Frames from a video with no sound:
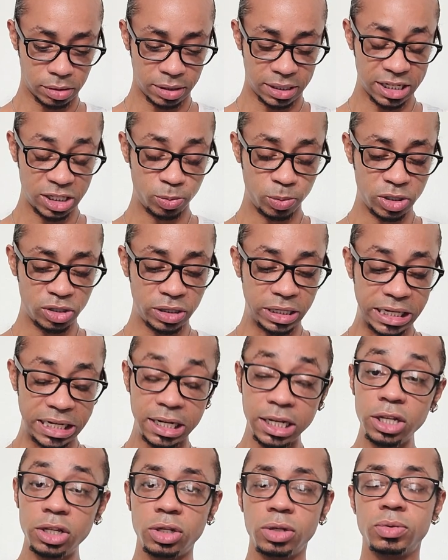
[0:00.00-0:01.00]
This was
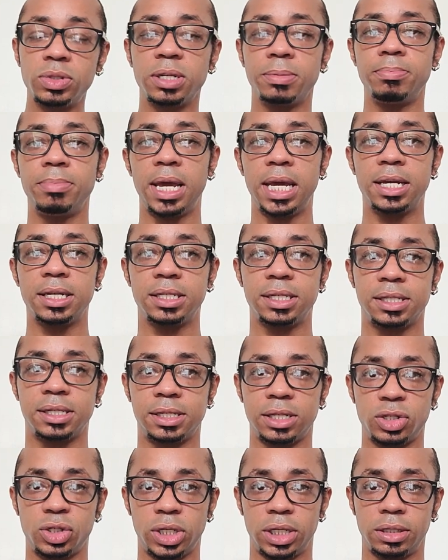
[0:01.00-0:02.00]
leading you to make a
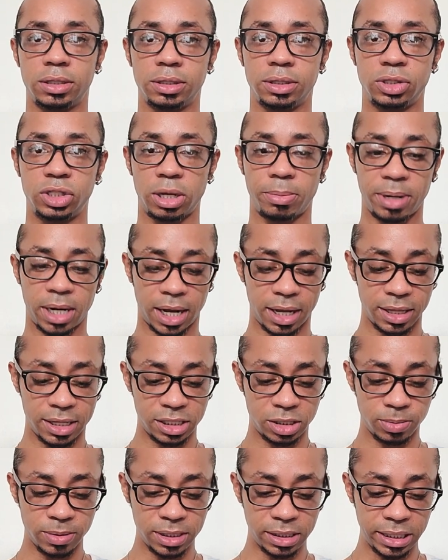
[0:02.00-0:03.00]
decision, Gemini.
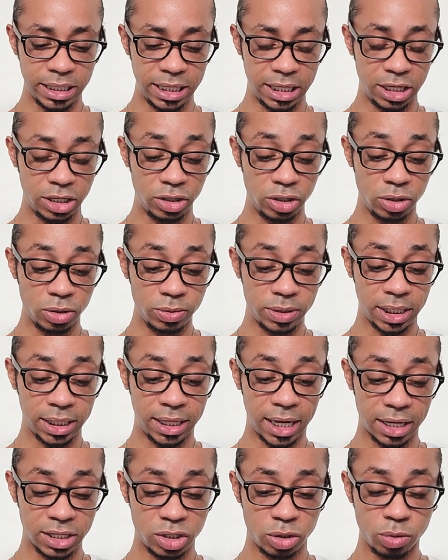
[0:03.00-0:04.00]
This was leading you to
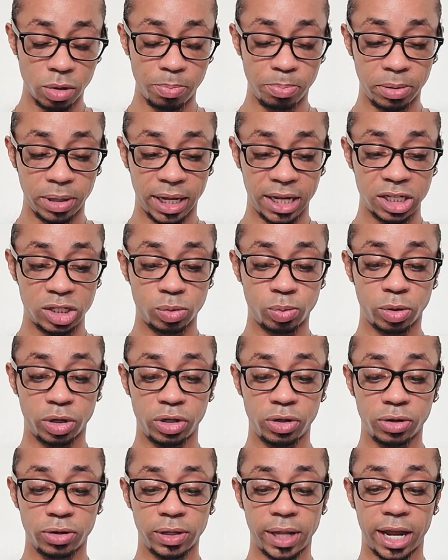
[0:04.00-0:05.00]
get to a place where
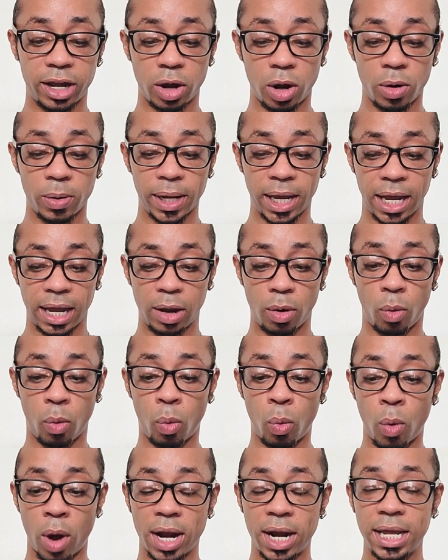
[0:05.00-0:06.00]
you're like, okay,
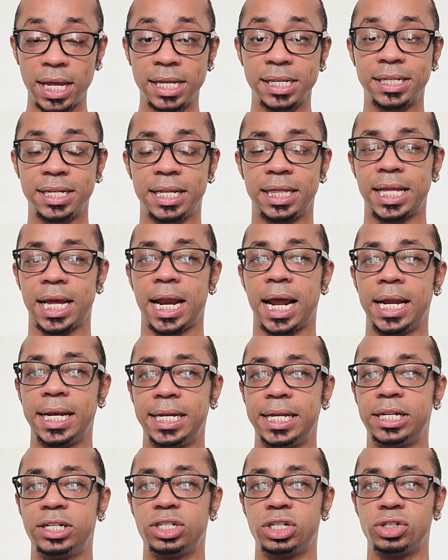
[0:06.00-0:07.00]
what is it that I
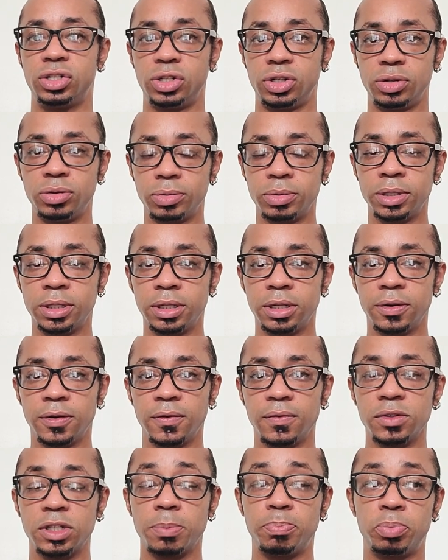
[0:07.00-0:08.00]
need to do?
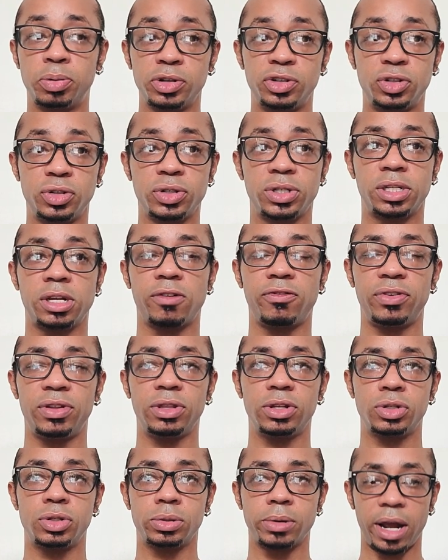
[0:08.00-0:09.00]
to put yourself
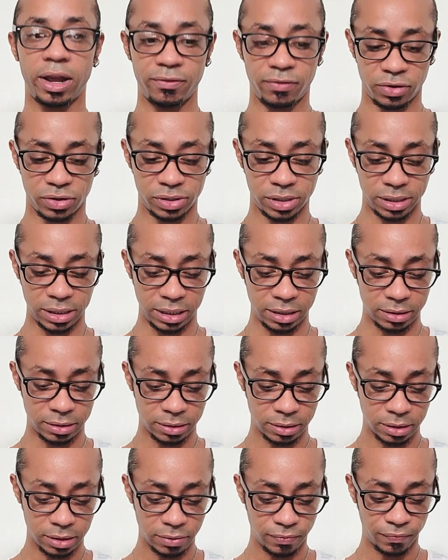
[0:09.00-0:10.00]
in the driver's seat.
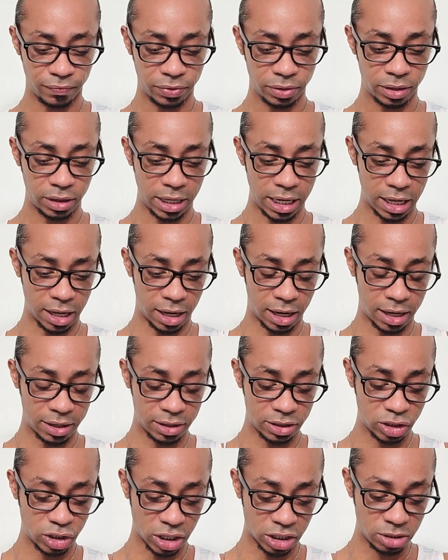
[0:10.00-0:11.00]
The uh,
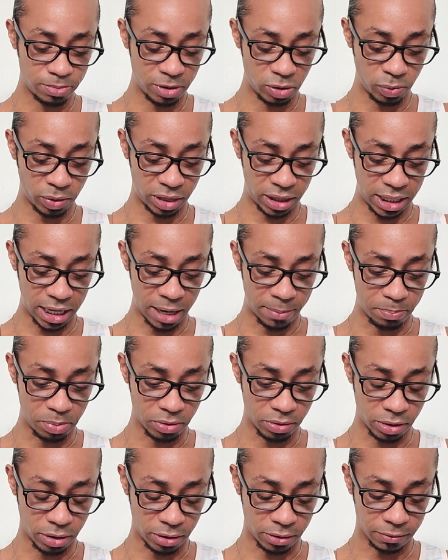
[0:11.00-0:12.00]
judgment with the
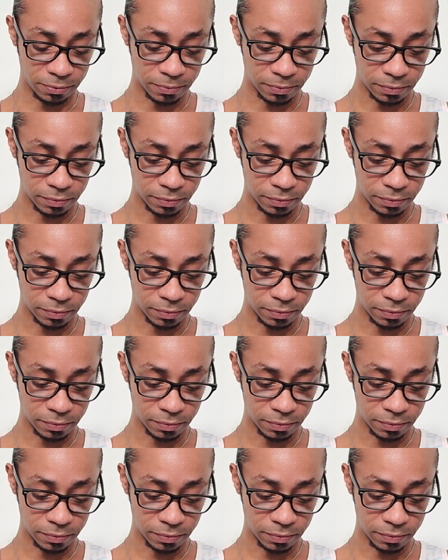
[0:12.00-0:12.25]
emperor.